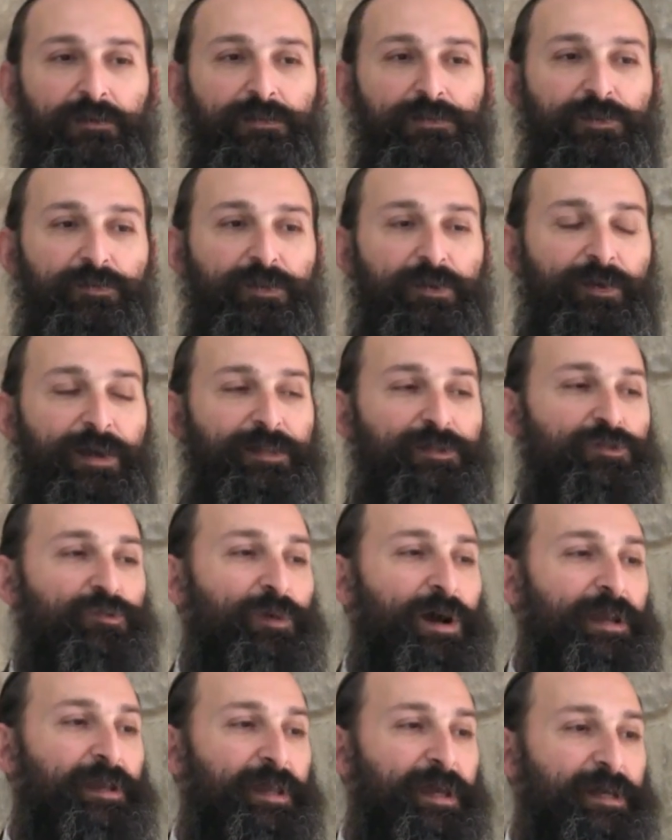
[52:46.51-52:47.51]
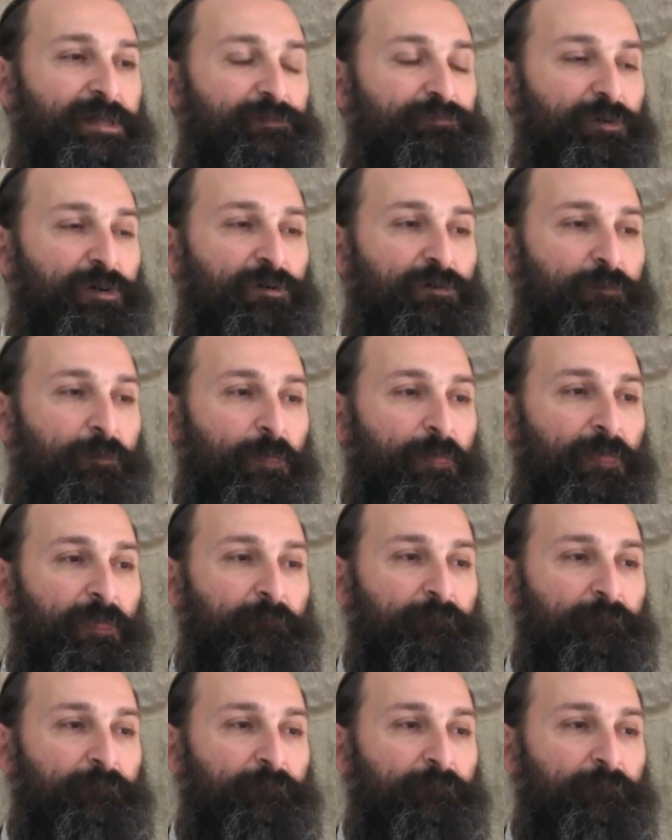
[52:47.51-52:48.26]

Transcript: So he went to one expo,